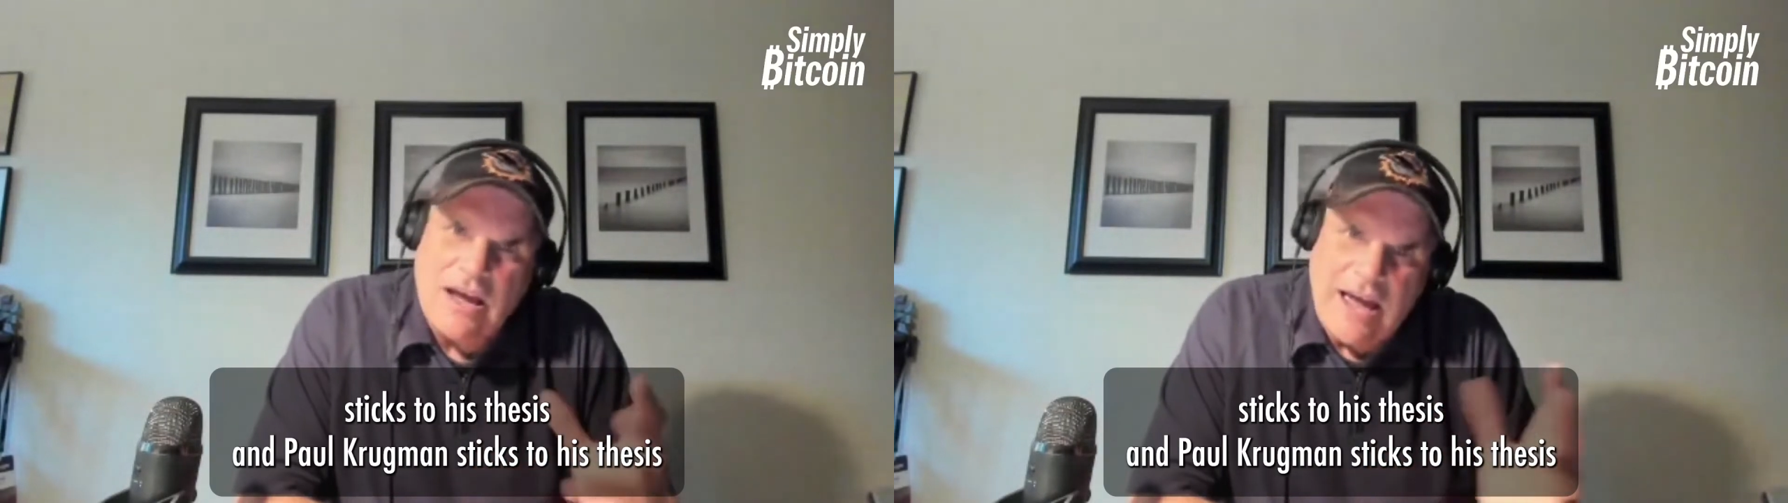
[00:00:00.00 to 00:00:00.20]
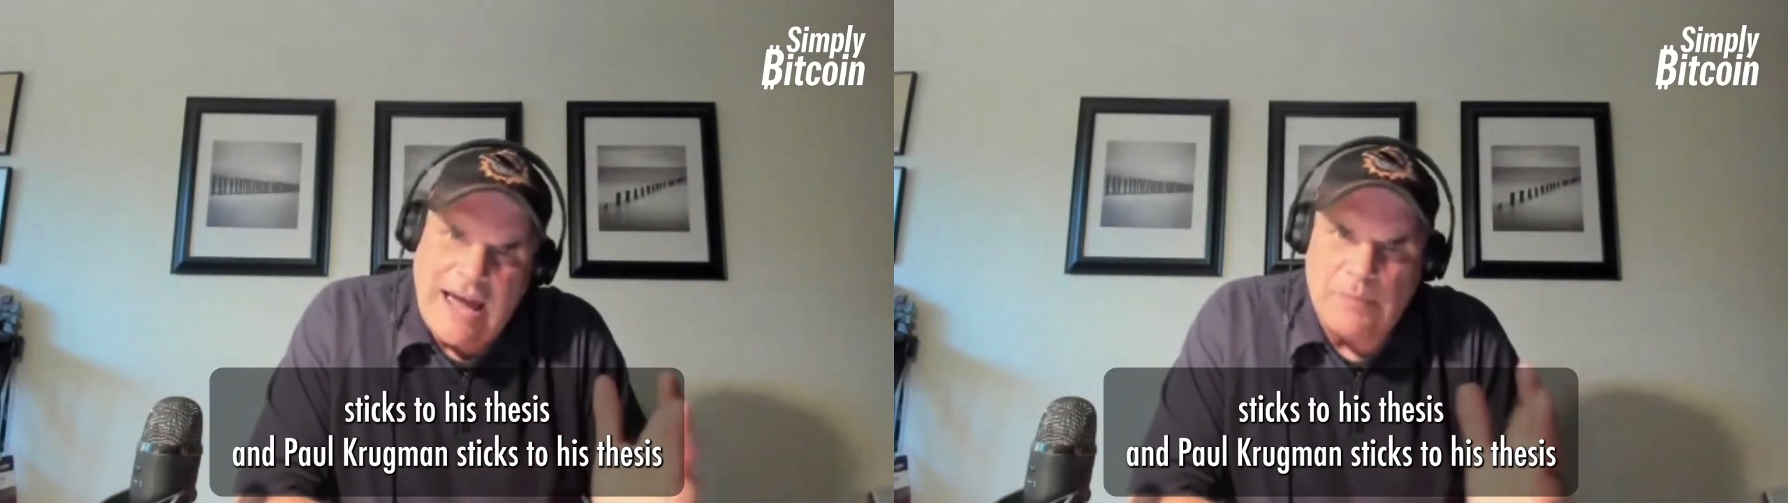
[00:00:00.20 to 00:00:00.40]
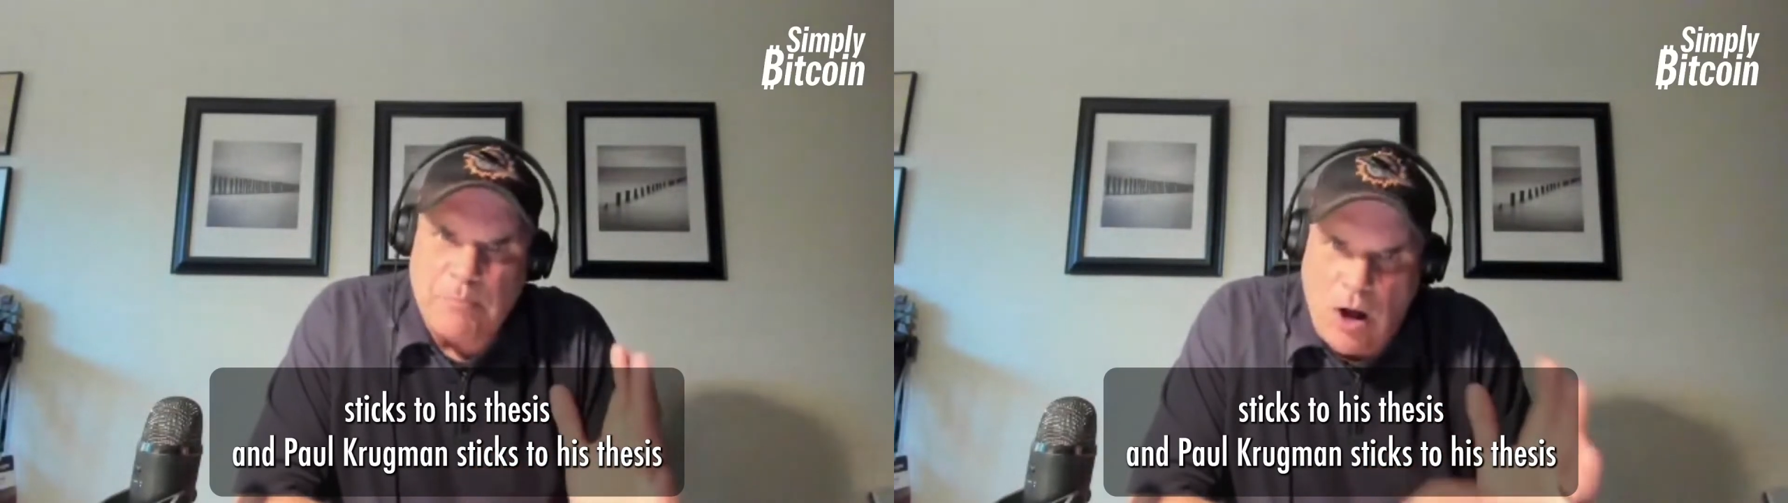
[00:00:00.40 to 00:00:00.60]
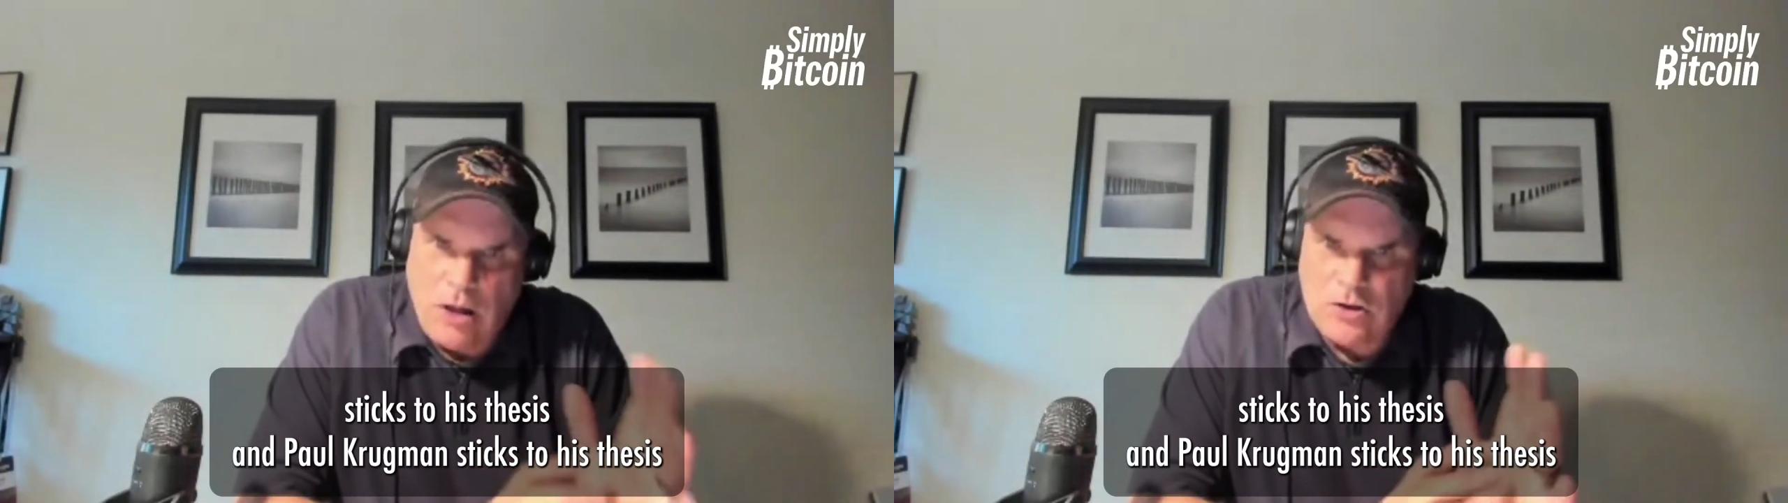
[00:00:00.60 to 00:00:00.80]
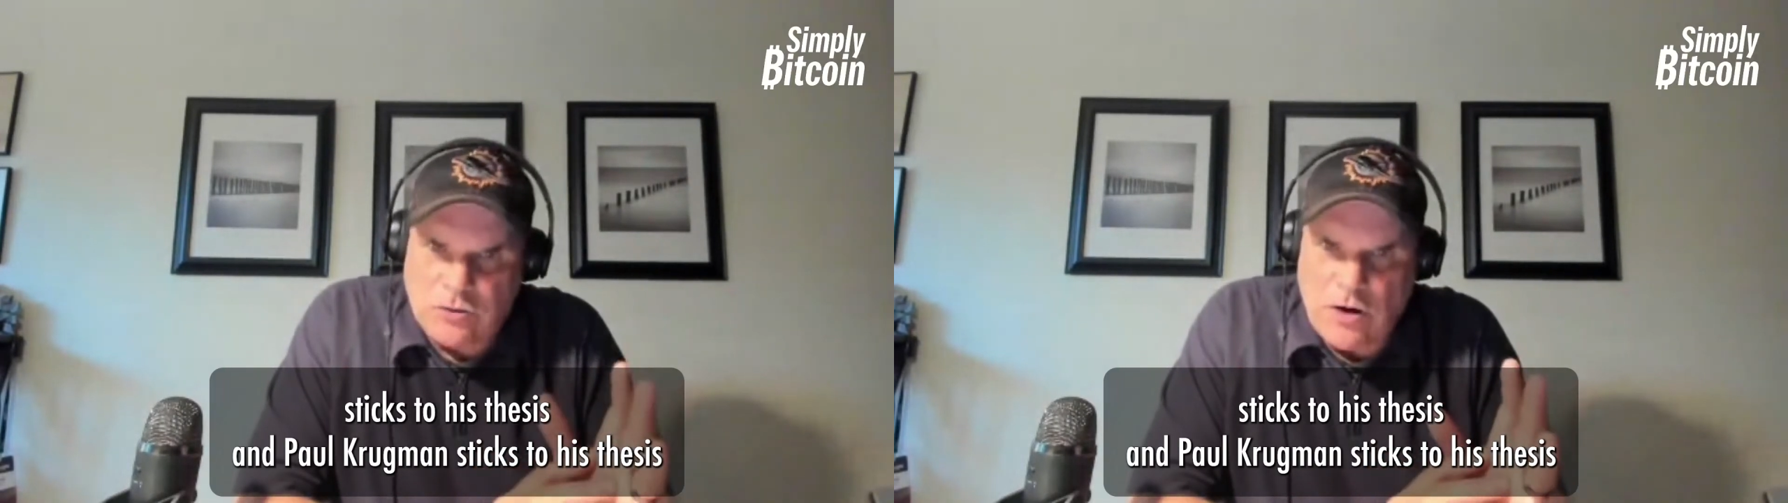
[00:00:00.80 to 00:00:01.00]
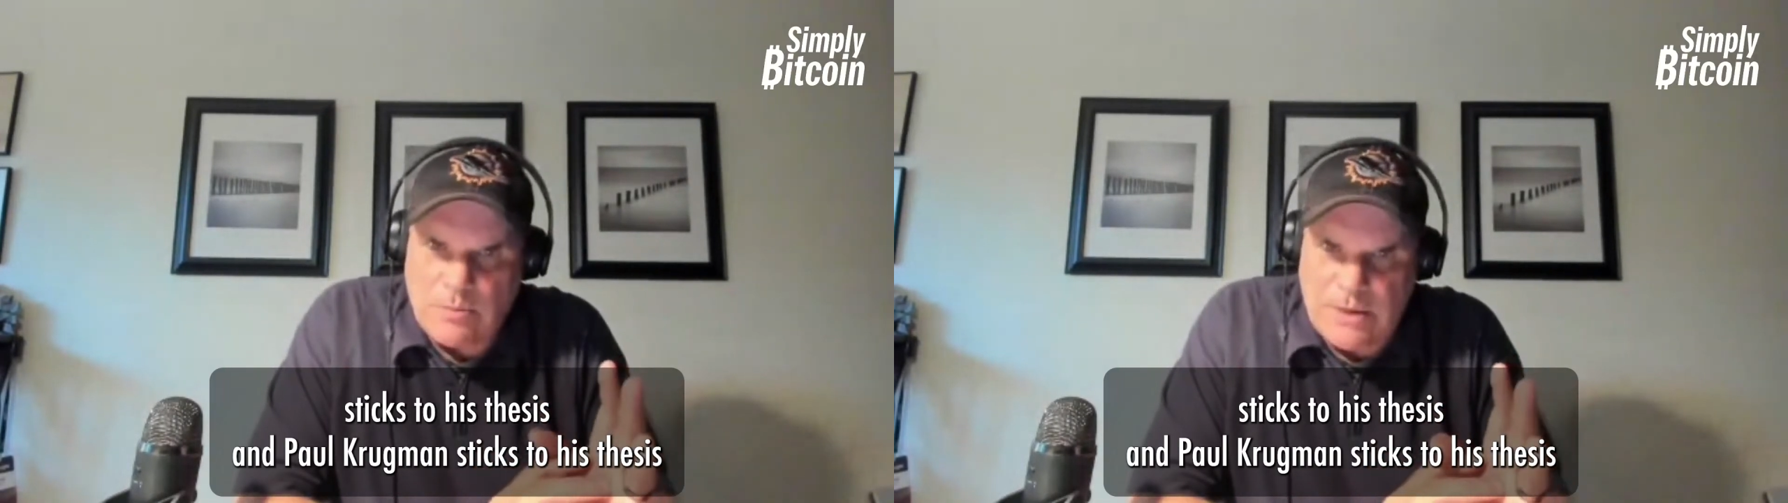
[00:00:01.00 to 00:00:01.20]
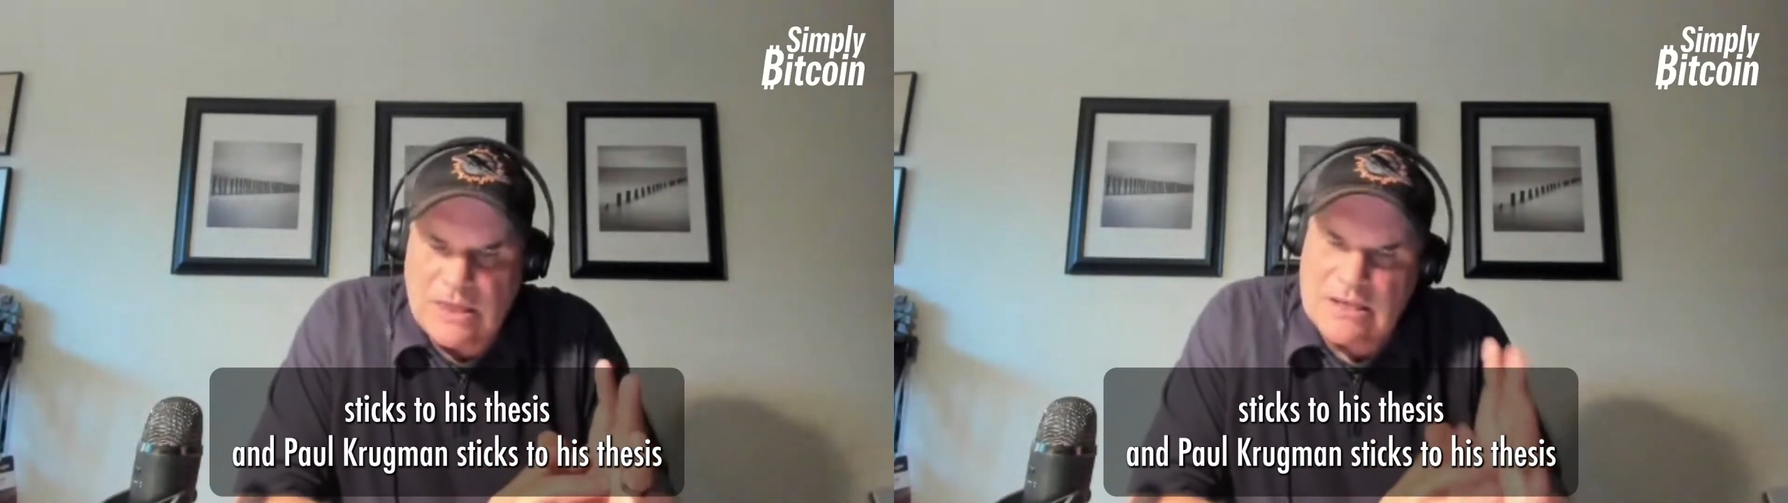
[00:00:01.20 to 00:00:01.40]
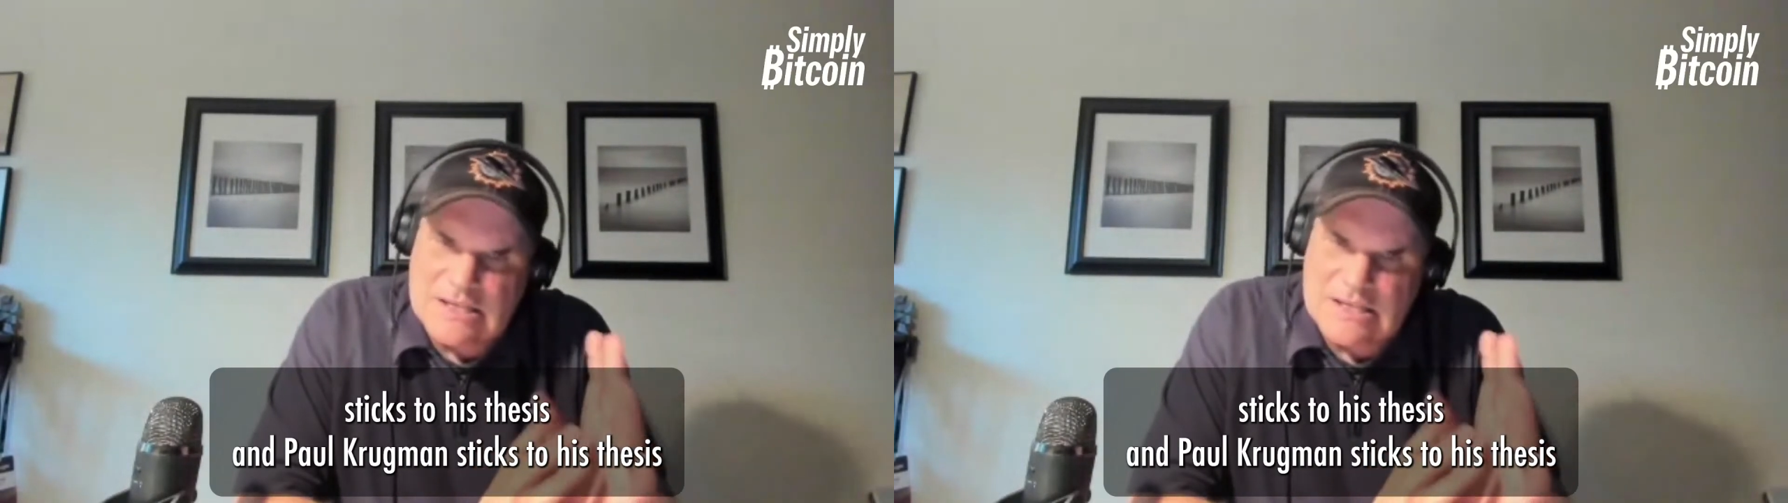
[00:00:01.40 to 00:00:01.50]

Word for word: and Paul Krugman